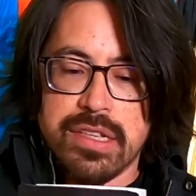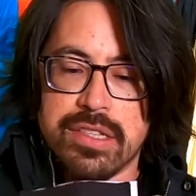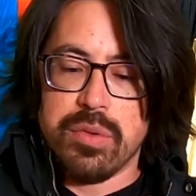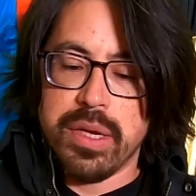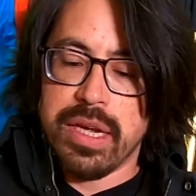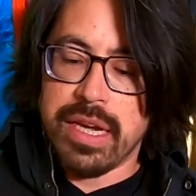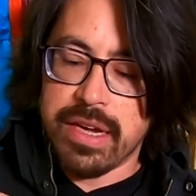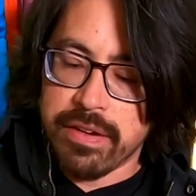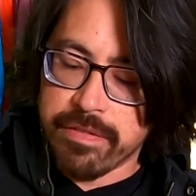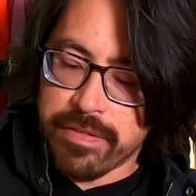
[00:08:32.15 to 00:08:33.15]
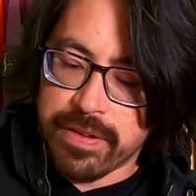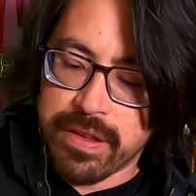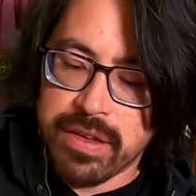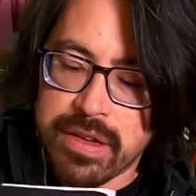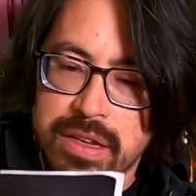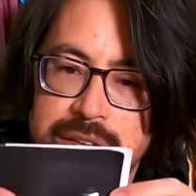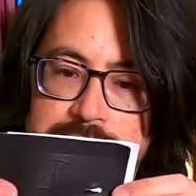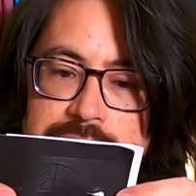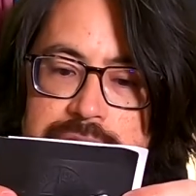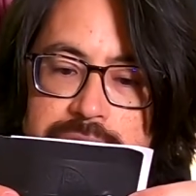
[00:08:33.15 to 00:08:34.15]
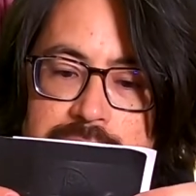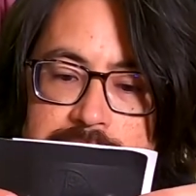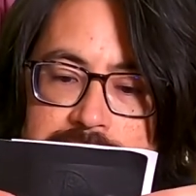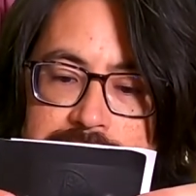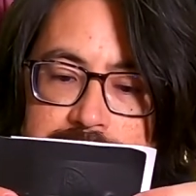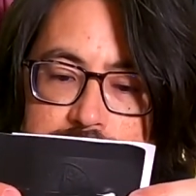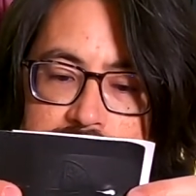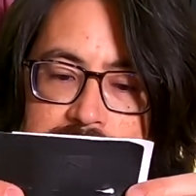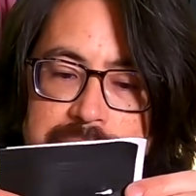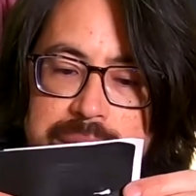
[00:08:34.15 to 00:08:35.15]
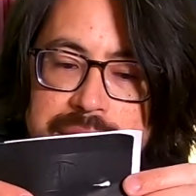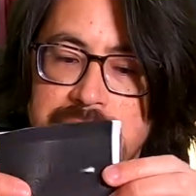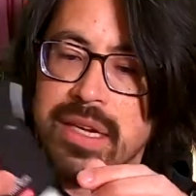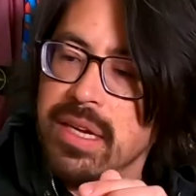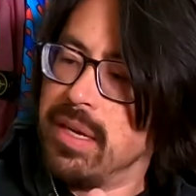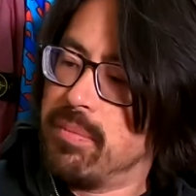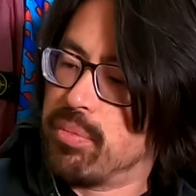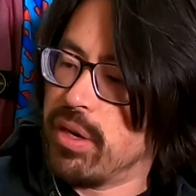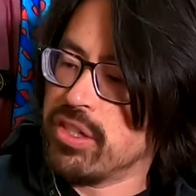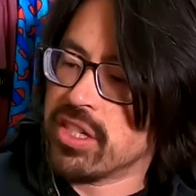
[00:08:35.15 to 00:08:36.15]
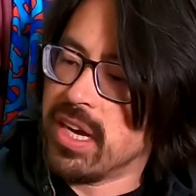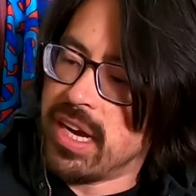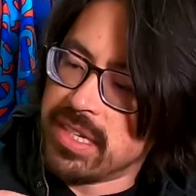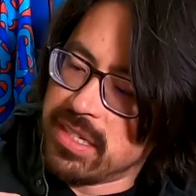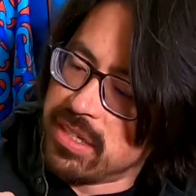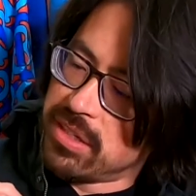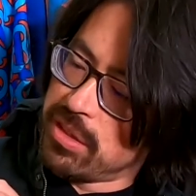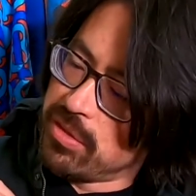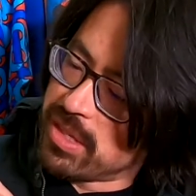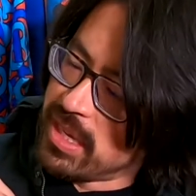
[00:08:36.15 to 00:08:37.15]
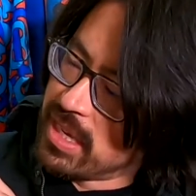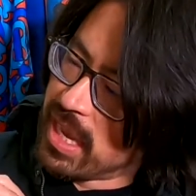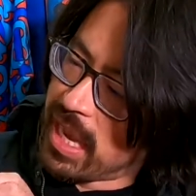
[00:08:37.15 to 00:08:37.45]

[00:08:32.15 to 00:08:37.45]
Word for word: So we have Stone Island Supreme, brushed cotton 2C